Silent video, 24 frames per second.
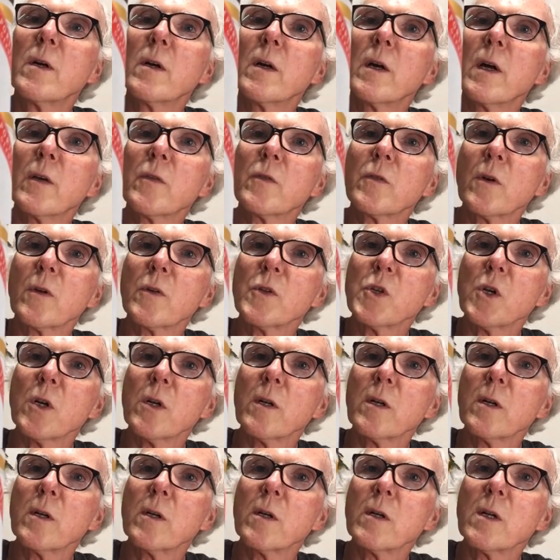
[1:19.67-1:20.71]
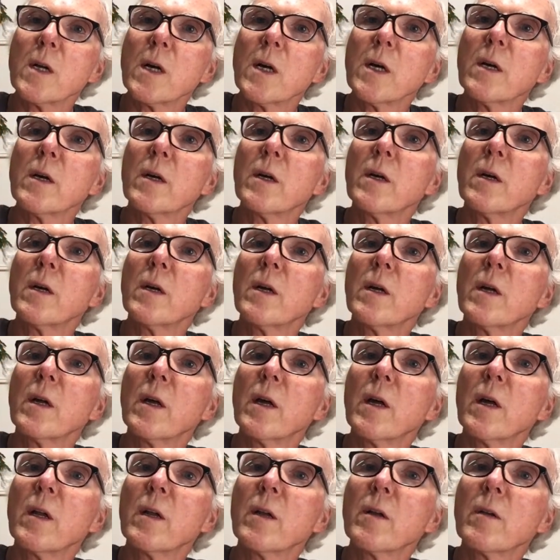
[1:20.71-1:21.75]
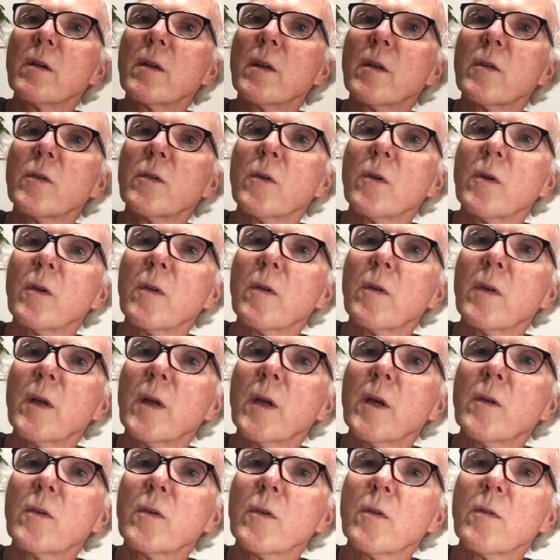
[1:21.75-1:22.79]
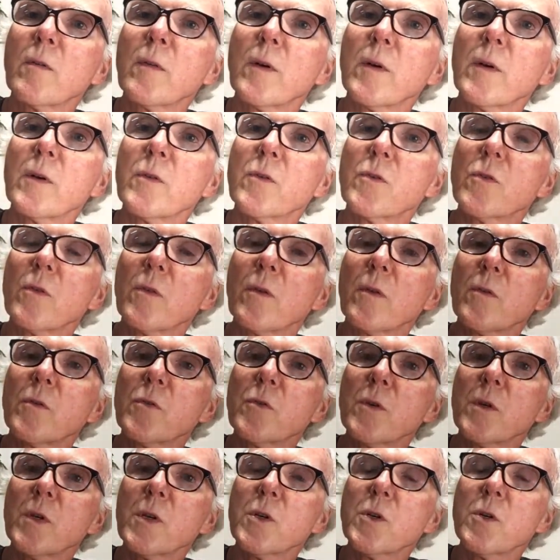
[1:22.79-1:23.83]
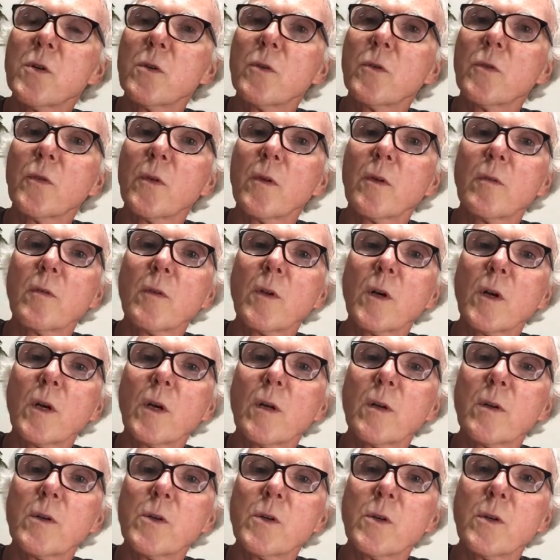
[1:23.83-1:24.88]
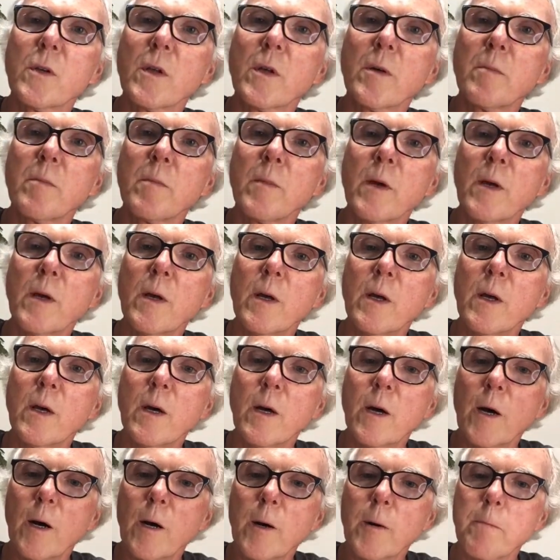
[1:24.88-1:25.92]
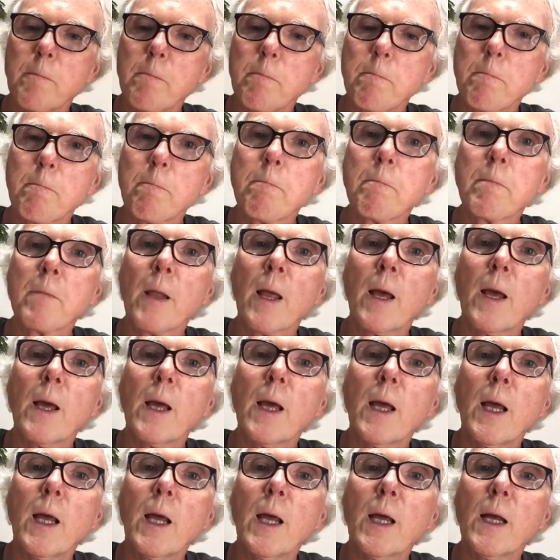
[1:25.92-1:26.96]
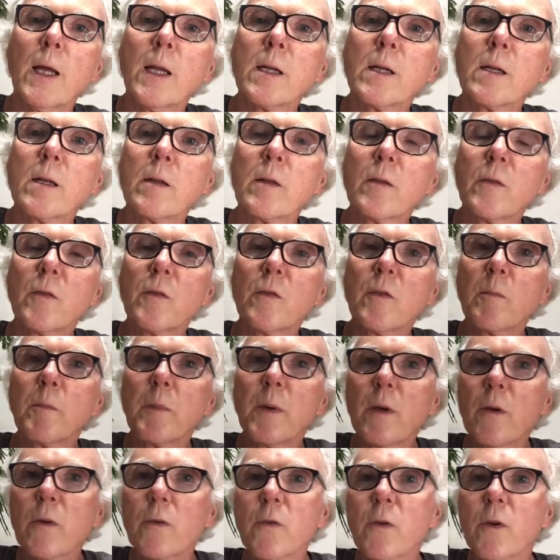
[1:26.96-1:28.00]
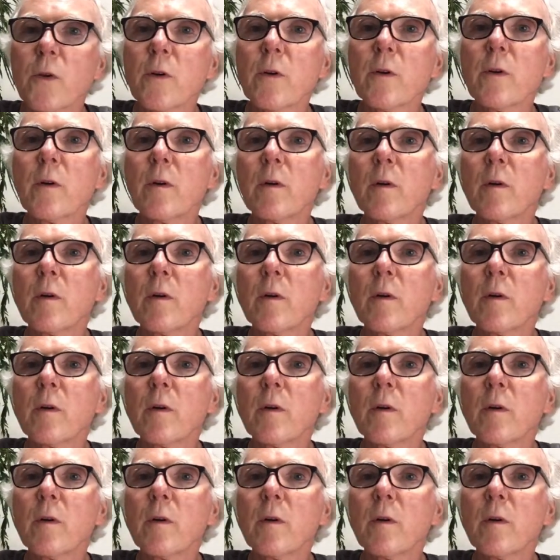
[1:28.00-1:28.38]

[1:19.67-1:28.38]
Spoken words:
escutcheon and that sort of thing. So very sort of traditional sort of look to them. And this is a Pilsner,